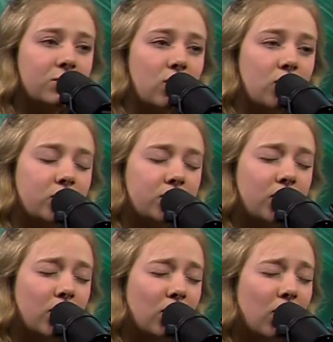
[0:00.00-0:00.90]
So,
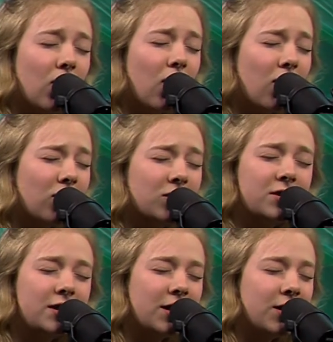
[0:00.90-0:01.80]
so long,
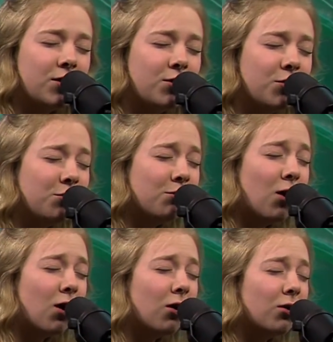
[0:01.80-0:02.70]
see you
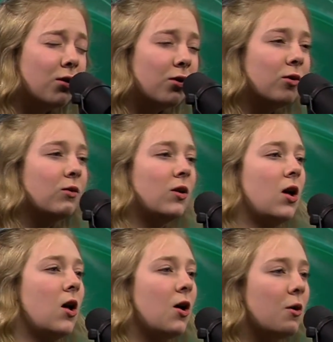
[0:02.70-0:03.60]
tomorrow
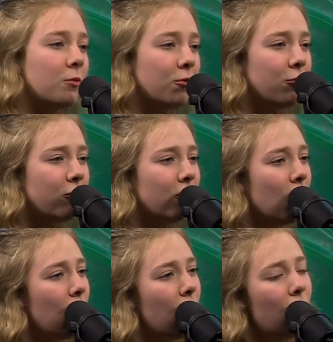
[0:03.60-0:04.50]

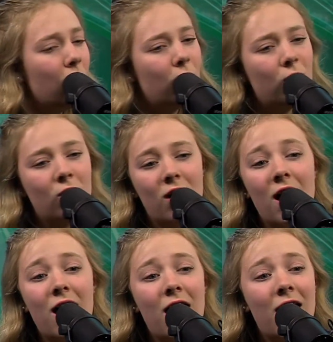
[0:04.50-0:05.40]
before
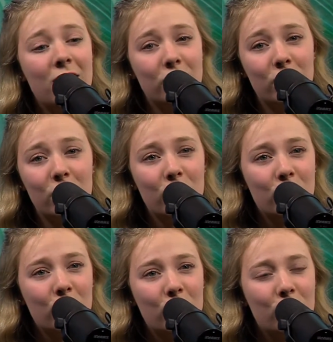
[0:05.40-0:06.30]
I
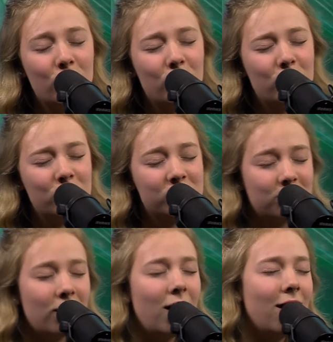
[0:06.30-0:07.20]
lose
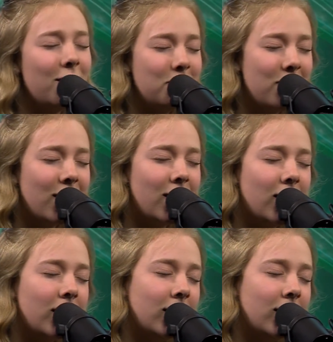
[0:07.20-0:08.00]
my mind.